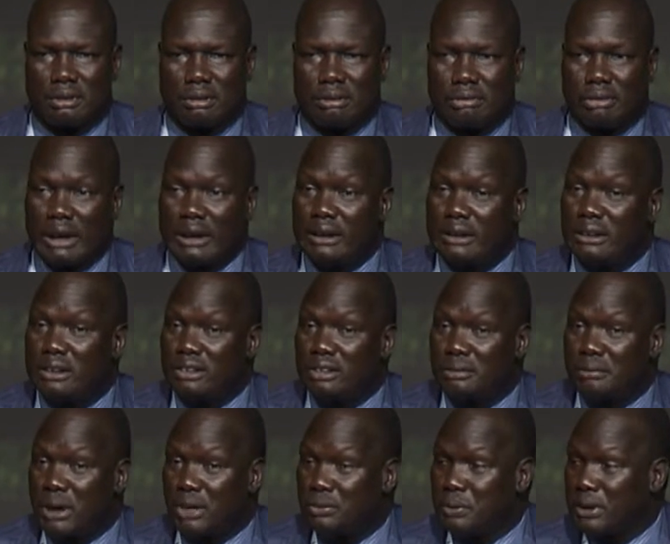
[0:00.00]
The leadership
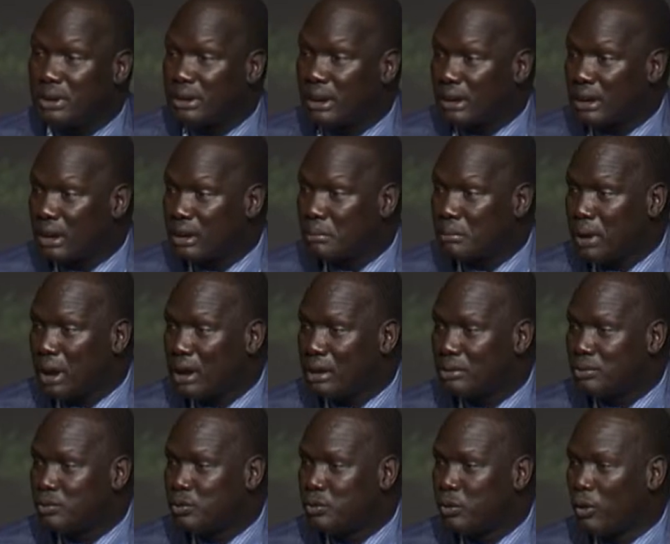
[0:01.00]
has been taken by
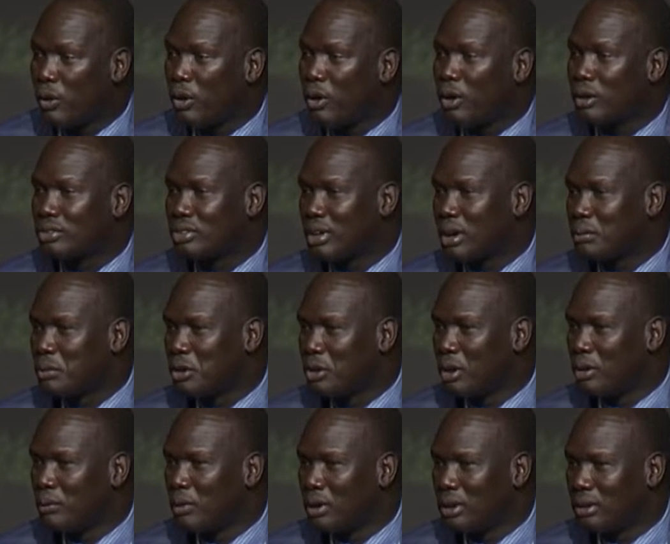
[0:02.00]
four SERP
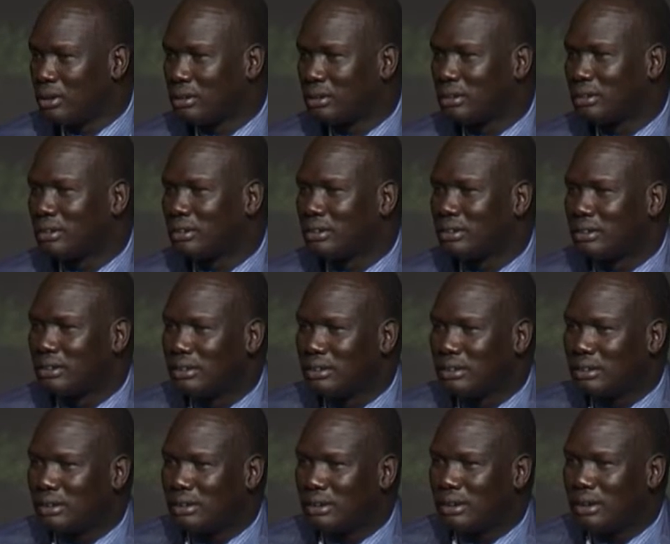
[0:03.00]
globally.
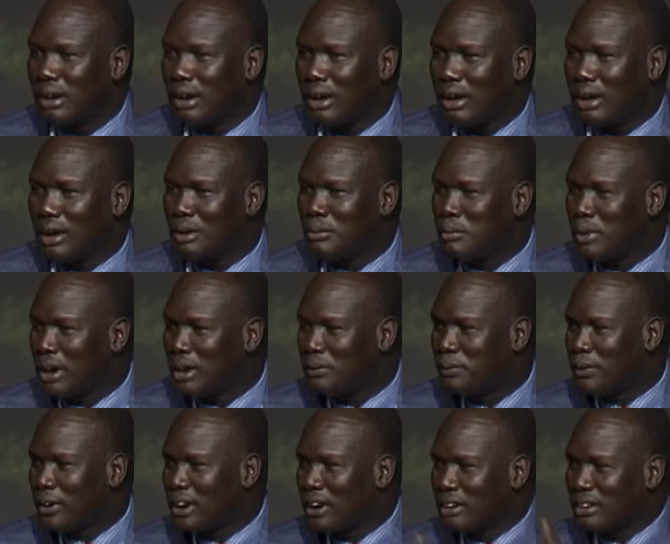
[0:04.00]
I have my
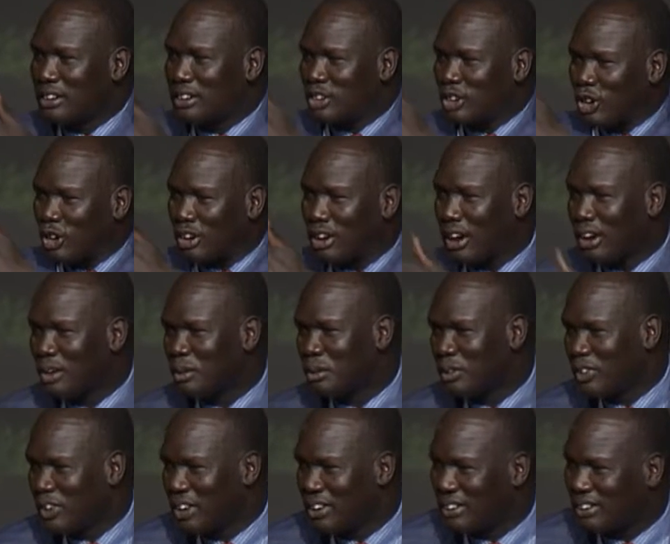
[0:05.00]
friend, the tall guy over
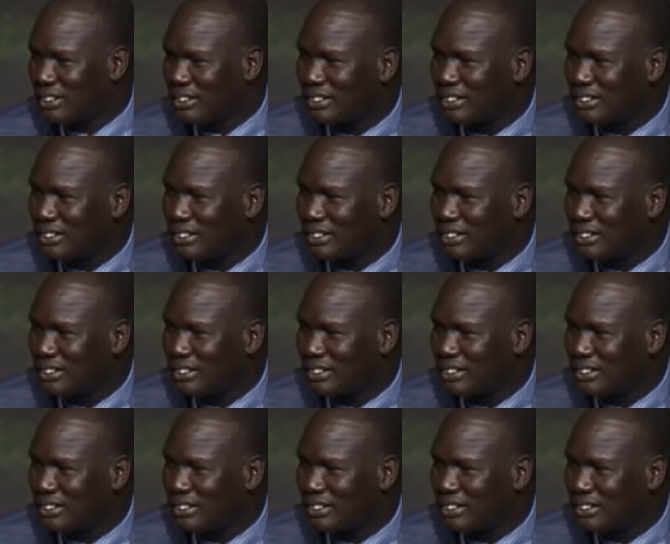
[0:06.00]
there,